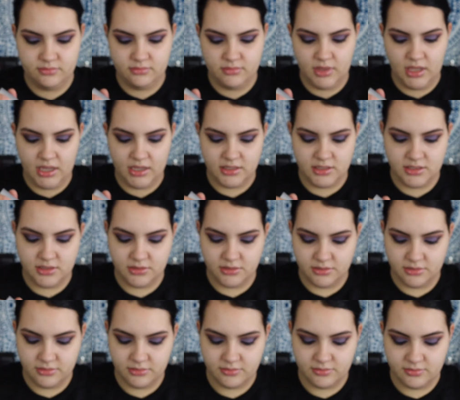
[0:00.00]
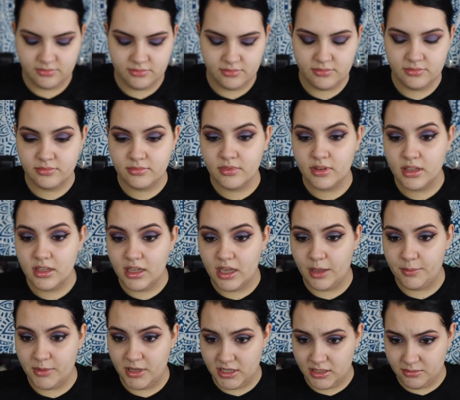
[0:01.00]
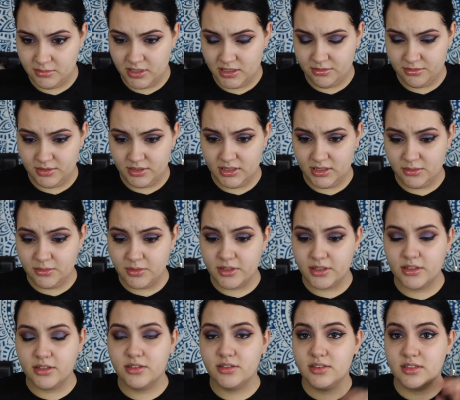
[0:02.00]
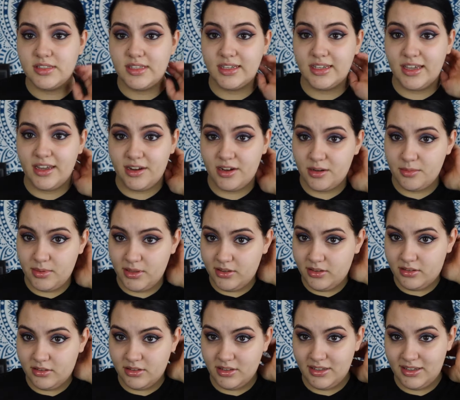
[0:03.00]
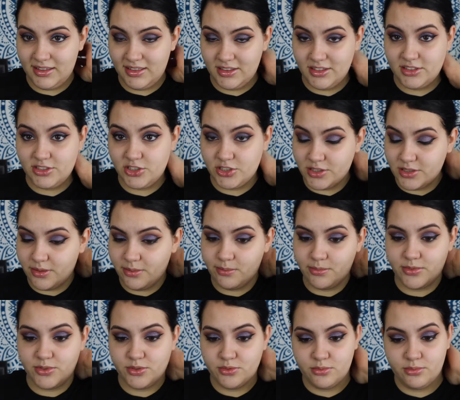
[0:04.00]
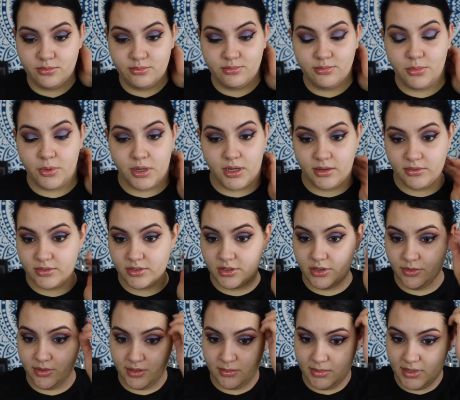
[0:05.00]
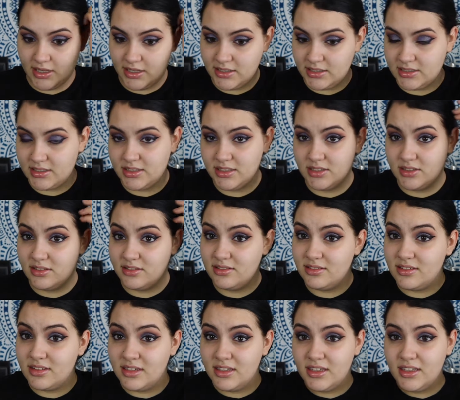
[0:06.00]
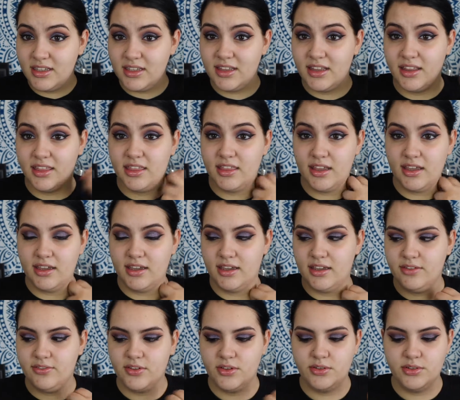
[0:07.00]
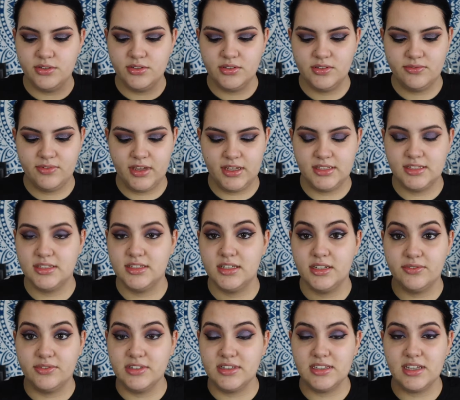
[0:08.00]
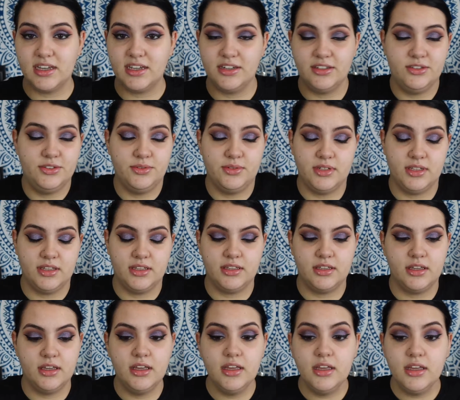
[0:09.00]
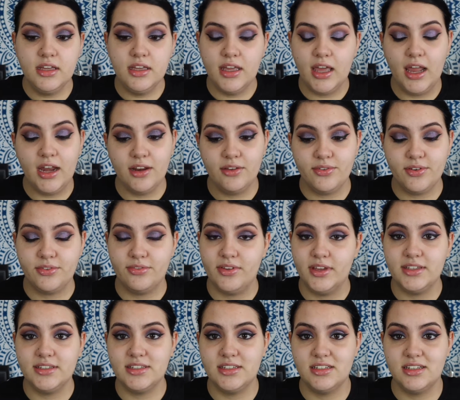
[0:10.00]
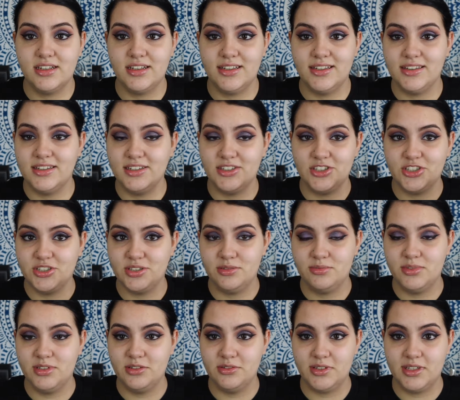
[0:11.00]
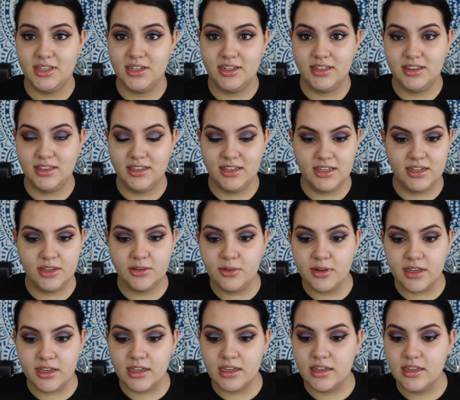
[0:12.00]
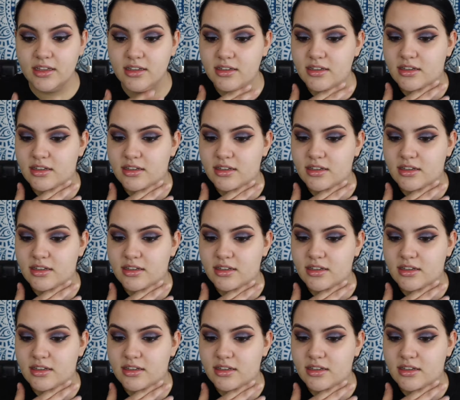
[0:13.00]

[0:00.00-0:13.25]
yeah, so I mean, I'm not really one of those that care about all like the germs or whatever going back into the thing. If you use it fast enough, it's not going to do anything. And if your face is clean, then it shouldn't be doing anything anyway.